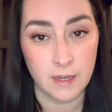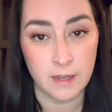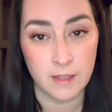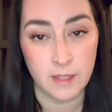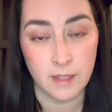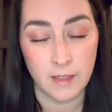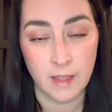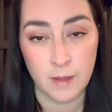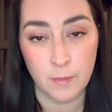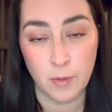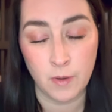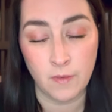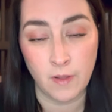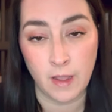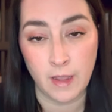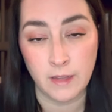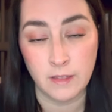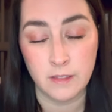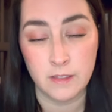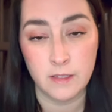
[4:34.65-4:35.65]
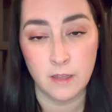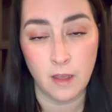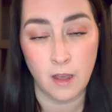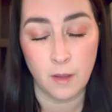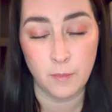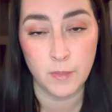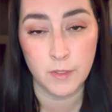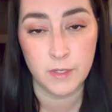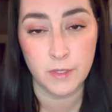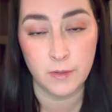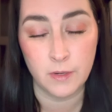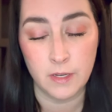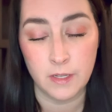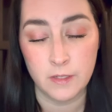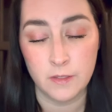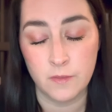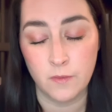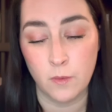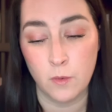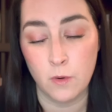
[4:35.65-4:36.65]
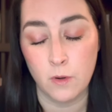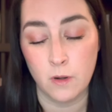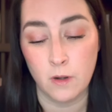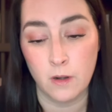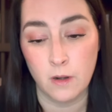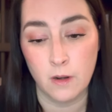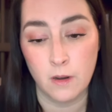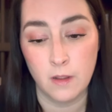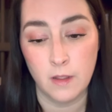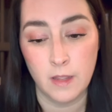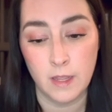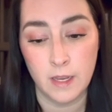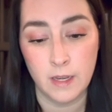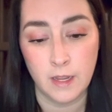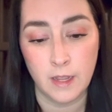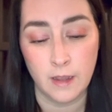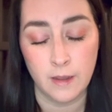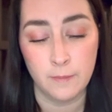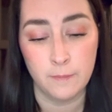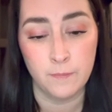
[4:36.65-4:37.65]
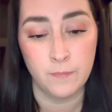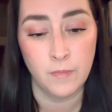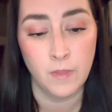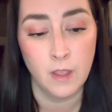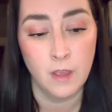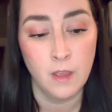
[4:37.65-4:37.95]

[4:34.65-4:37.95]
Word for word: And then that provides opportunities for income,